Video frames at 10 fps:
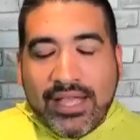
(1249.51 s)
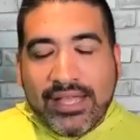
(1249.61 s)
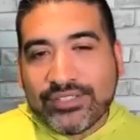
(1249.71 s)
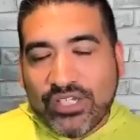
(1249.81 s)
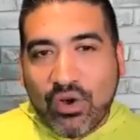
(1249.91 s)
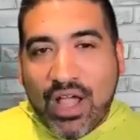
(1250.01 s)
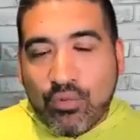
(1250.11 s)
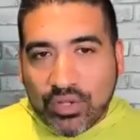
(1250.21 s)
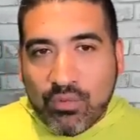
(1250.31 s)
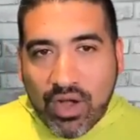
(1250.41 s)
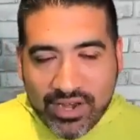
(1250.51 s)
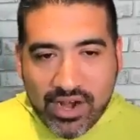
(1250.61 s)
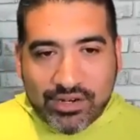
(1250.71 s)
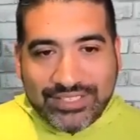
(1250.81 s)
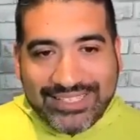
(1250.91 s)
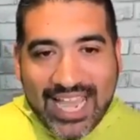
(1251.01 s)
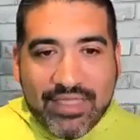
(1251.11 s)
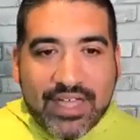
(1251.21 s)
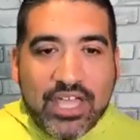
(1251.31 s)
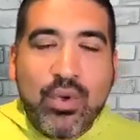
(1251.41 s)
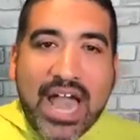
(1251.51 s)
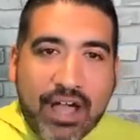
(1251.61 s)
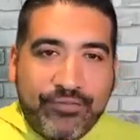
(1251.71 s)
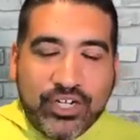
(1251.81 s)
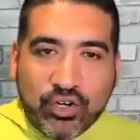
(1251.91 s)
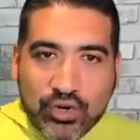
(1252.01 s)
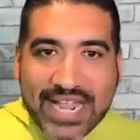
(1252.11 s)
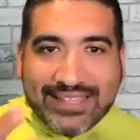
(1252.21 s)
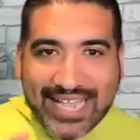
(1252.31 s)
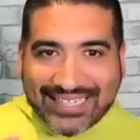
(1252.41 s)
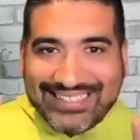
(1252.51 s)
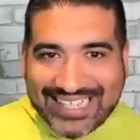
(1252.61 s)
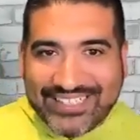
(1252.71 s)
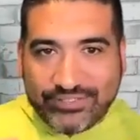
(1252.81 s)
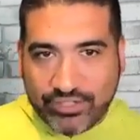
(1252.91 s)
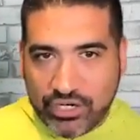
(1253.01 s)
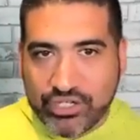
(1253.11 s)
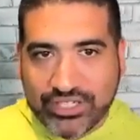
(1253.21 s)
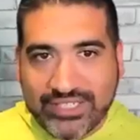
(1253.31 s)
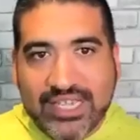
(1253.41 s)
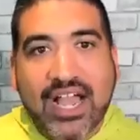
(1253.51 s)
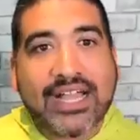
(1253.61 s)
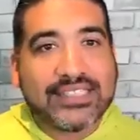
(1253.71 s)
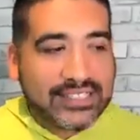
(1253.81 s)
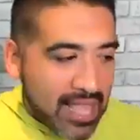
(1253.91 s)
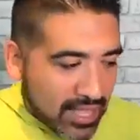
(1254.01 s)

And so I really want you to understand that you have to create that sense of urgency, guys,